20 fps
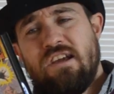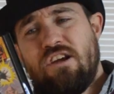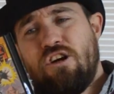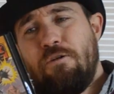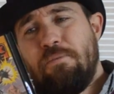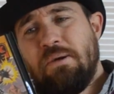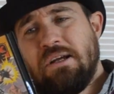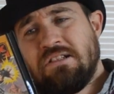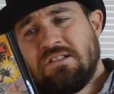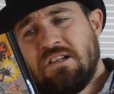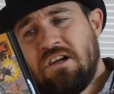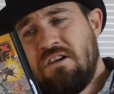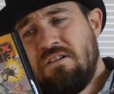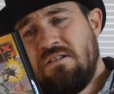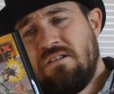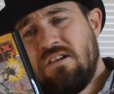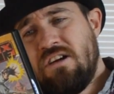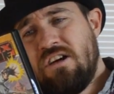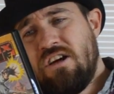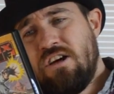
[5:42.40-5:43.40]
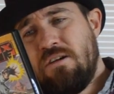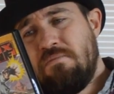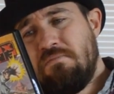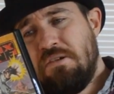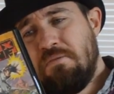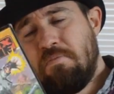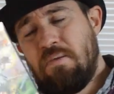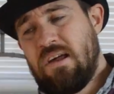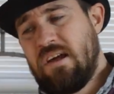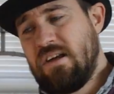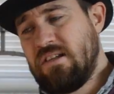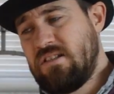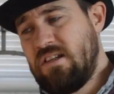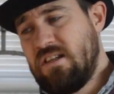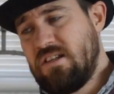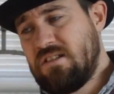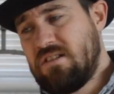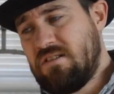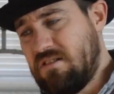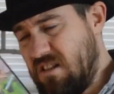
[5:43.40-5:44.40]
Comic Zone. You play as
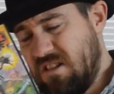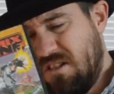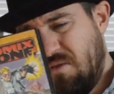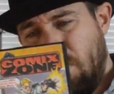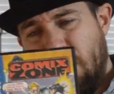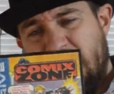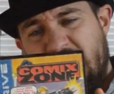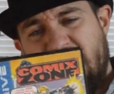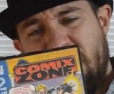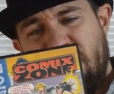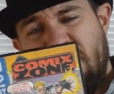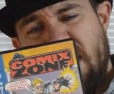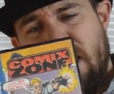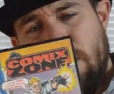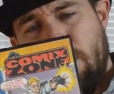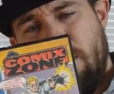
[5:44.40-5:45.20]
this weirdo here